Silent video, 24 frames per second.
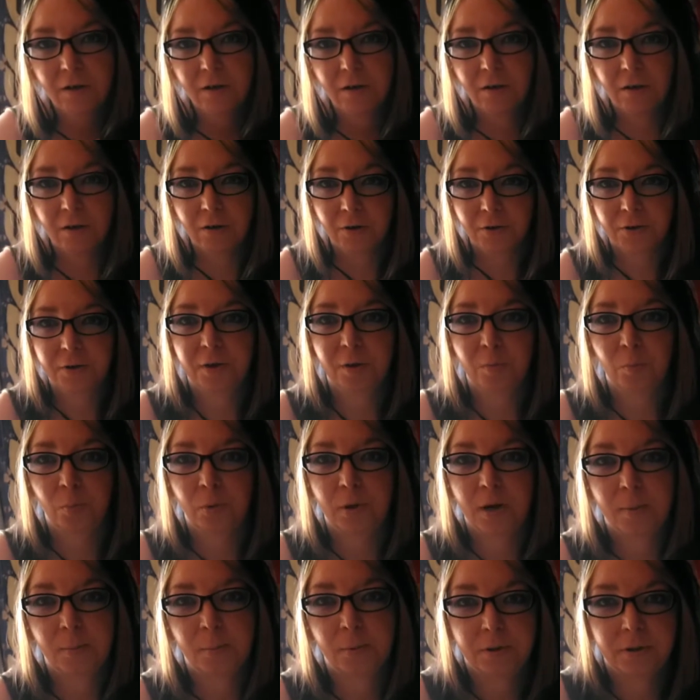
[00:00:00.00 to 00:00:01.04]
All the
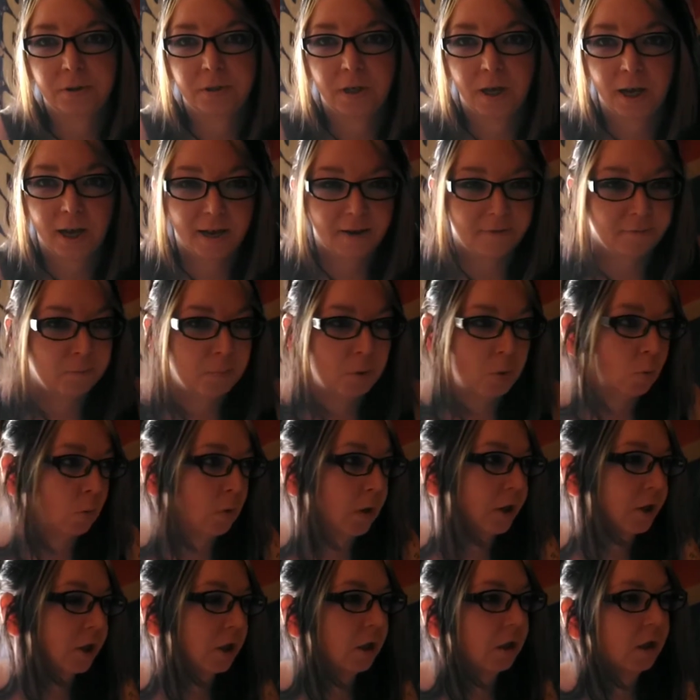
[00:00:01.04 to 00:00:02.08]
preppers I've been
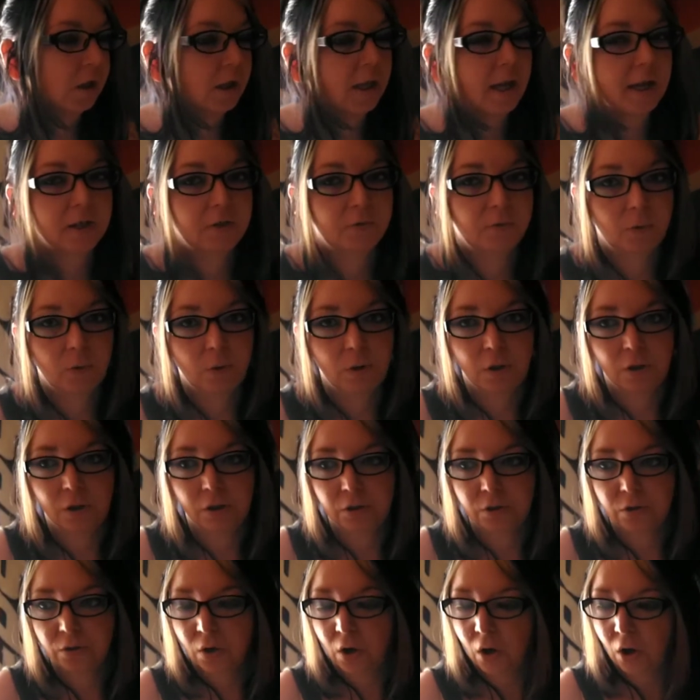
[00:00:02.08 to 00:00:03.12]
watching the last few
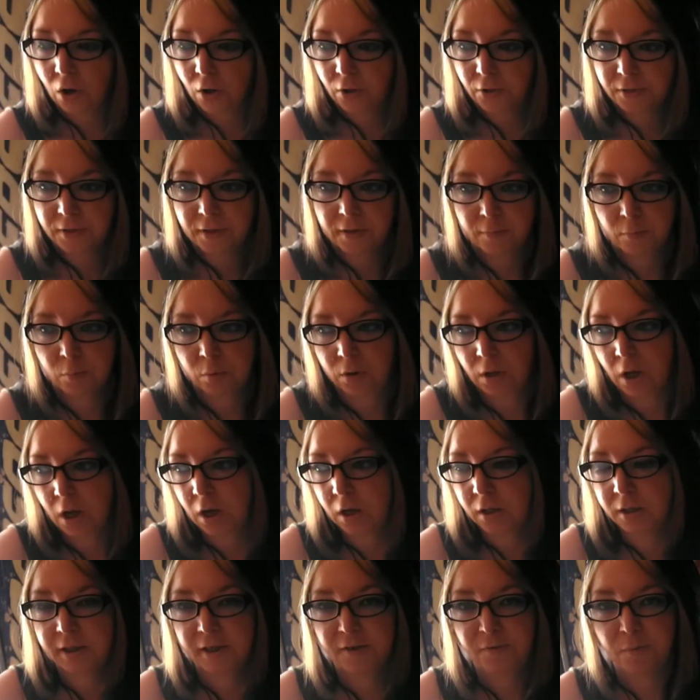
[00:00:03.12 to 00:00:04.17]
years, all the
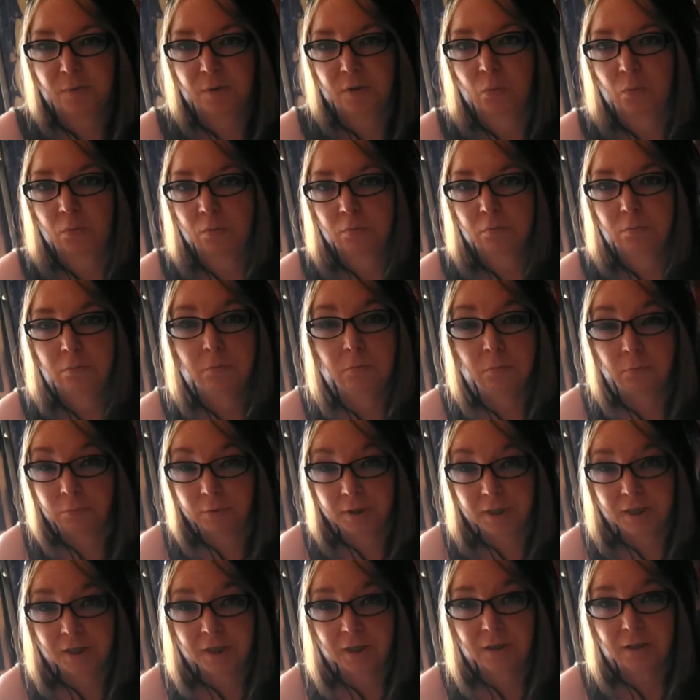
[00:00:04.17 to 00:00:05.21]
blogs I've been
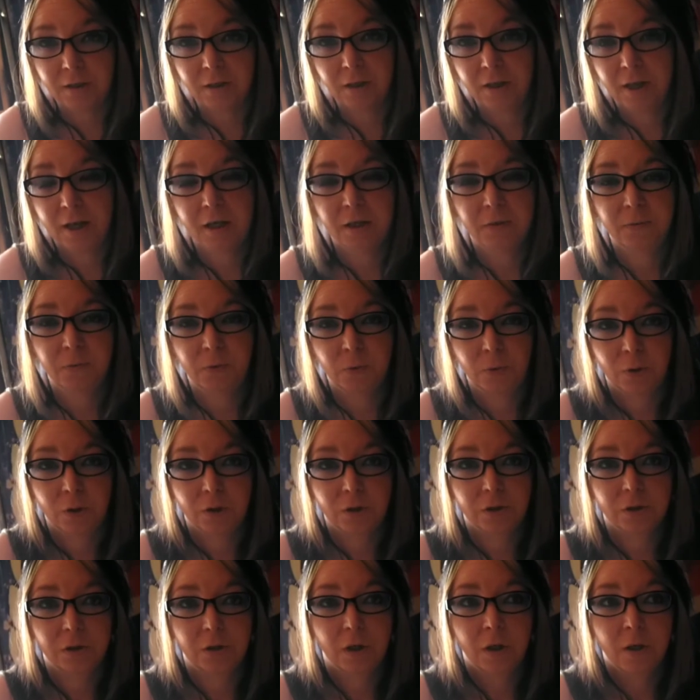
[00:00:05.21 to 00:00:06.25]
reading the last few
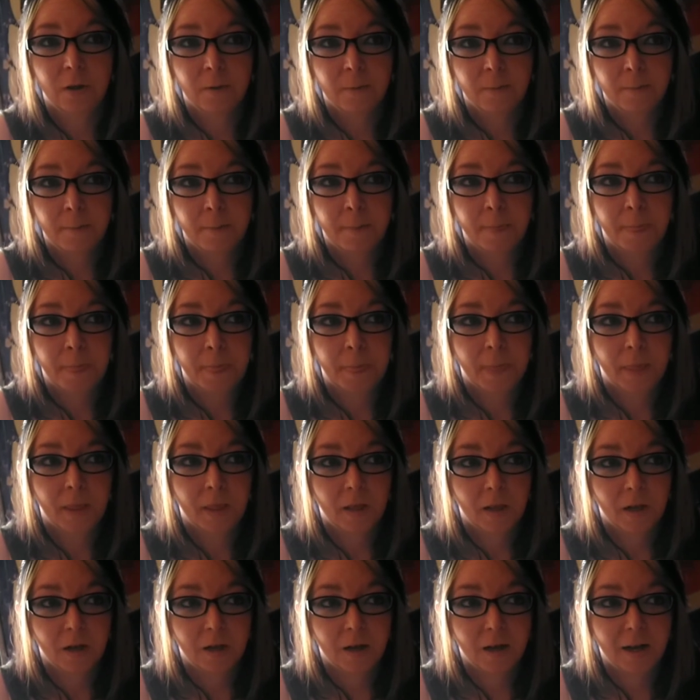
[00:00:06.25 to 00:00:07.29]
years,
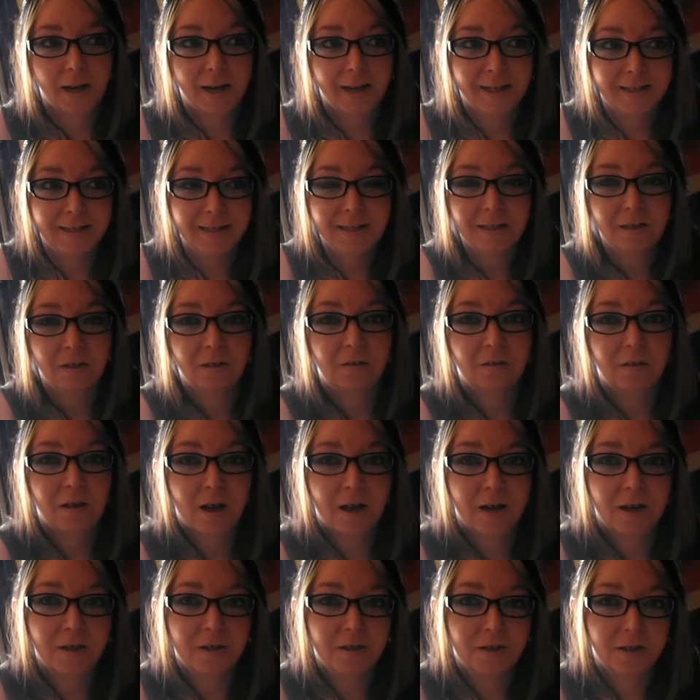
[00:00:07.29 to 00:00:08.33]
I did a
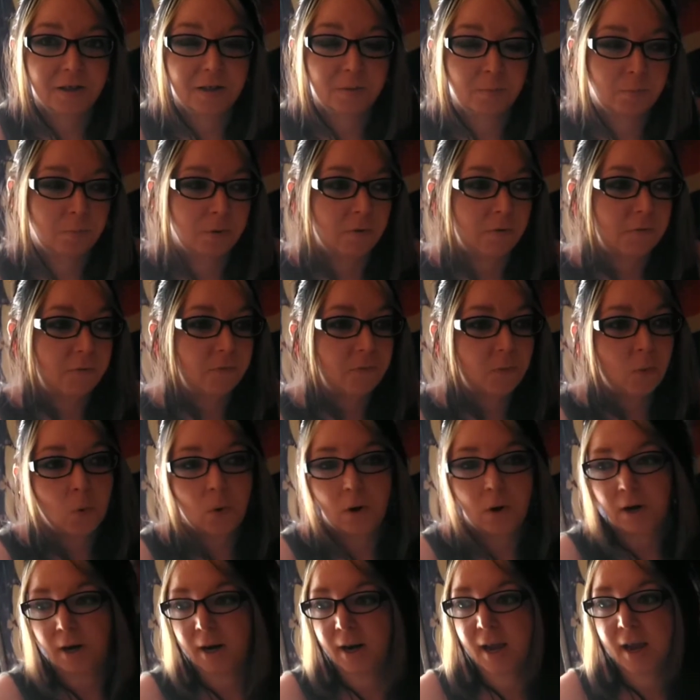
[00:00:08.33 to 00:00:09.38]
lot of this
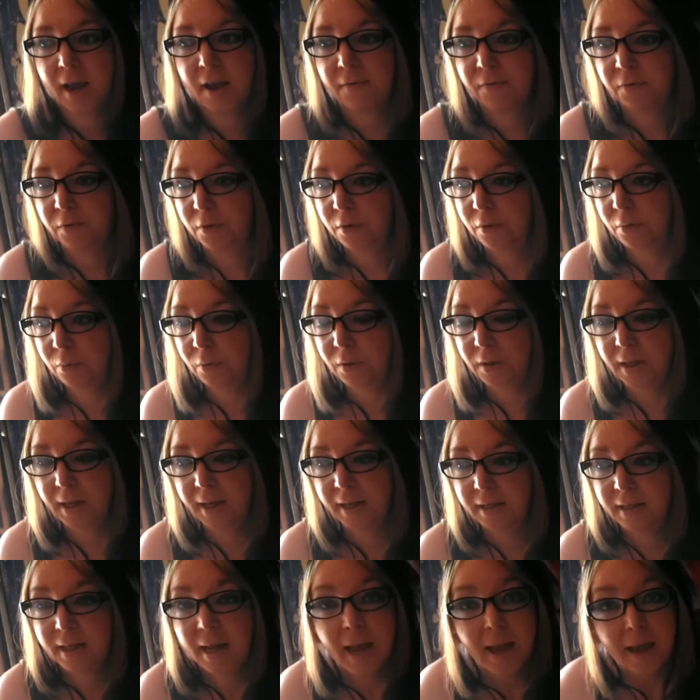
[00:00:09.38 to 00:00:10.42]
before I ever
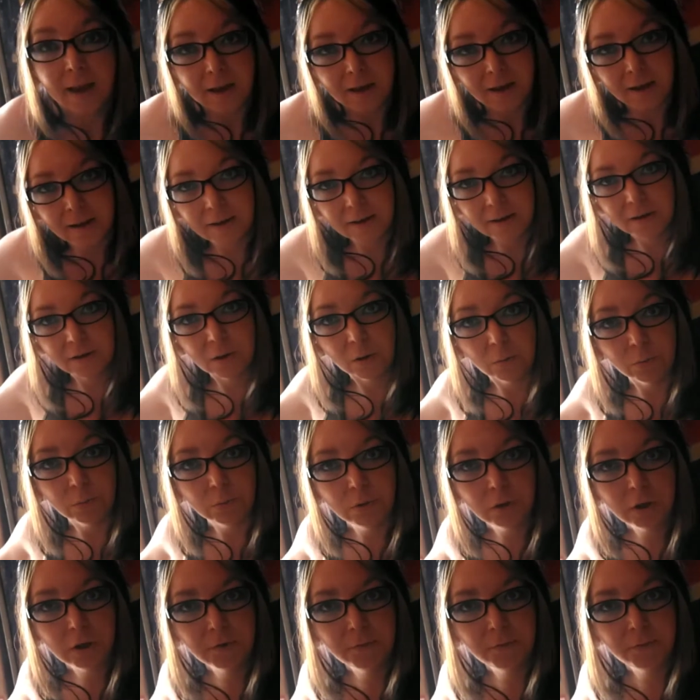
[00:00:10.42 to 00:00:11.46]
realized, hey, I can go
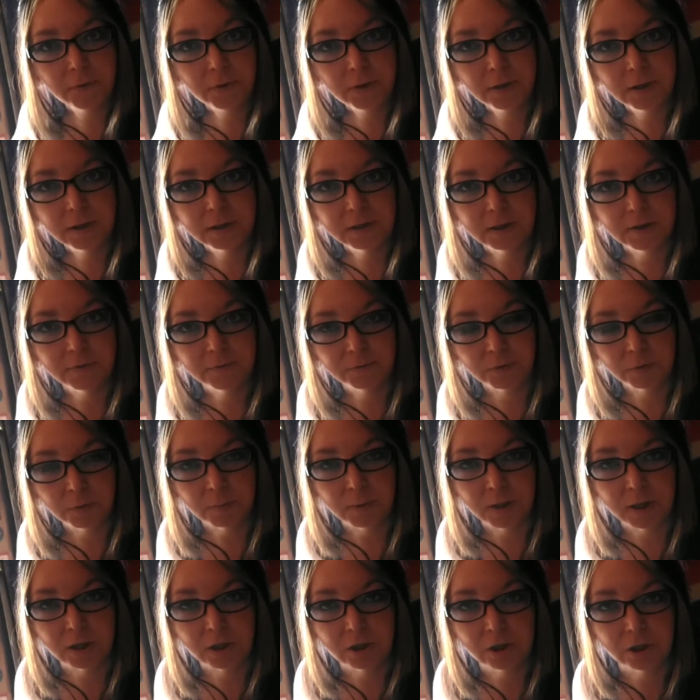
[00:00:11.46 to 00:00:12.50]
look for this
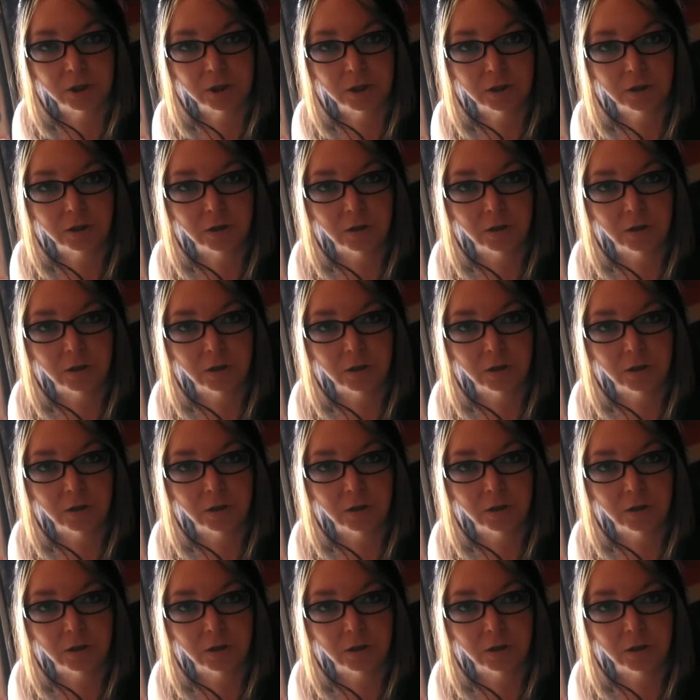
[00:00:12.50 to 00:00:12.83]
information.